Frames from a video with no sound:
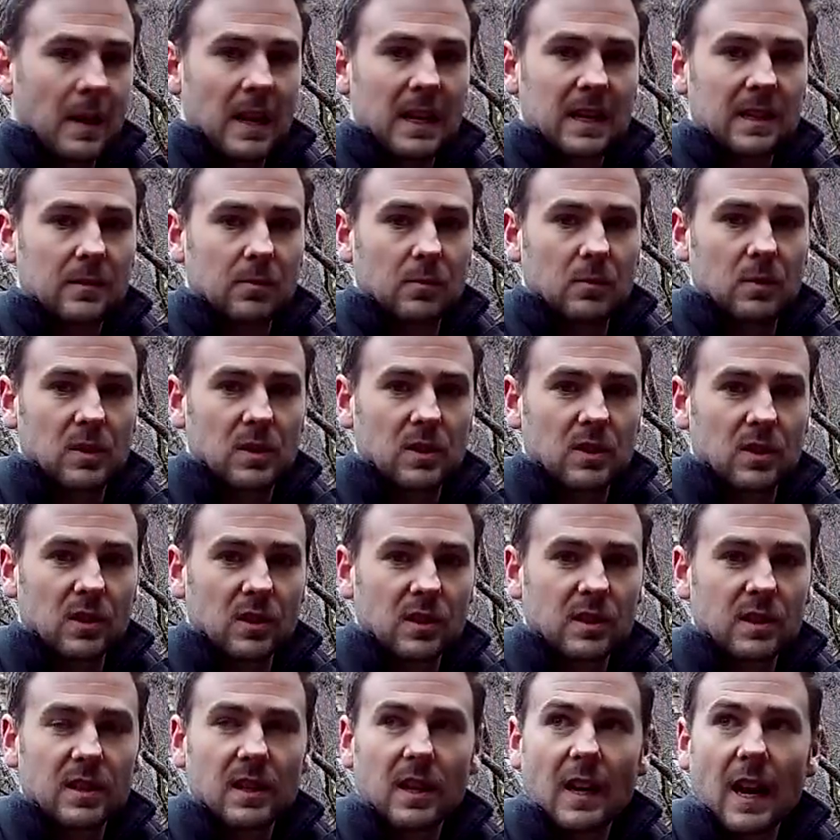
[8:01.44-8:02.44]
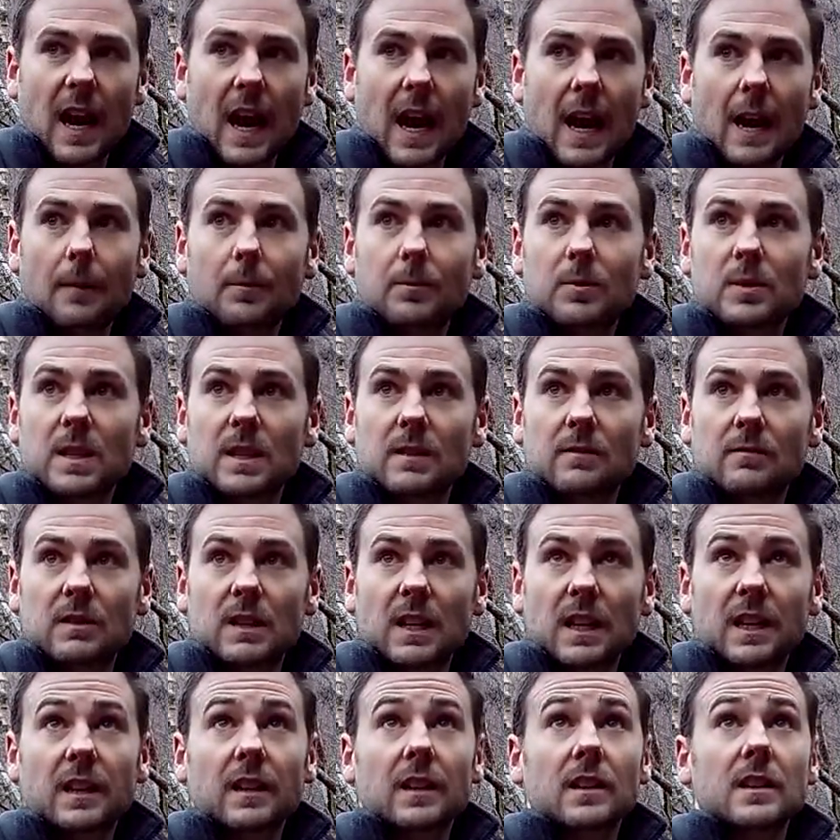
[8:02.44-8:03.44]
mist was just absolutely
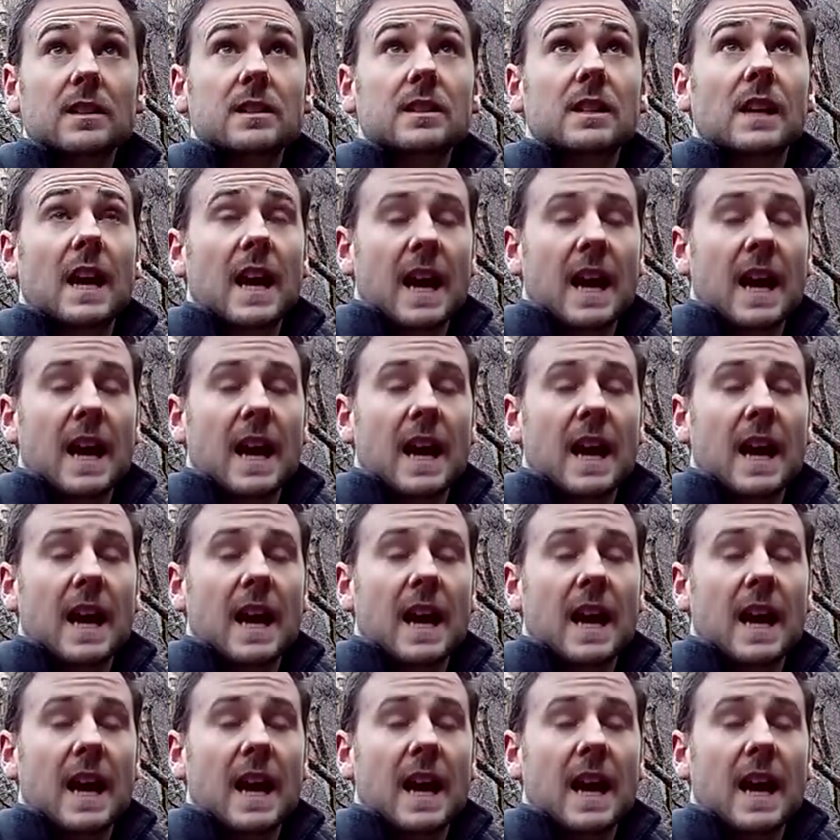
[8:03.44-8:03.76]
ridiculous.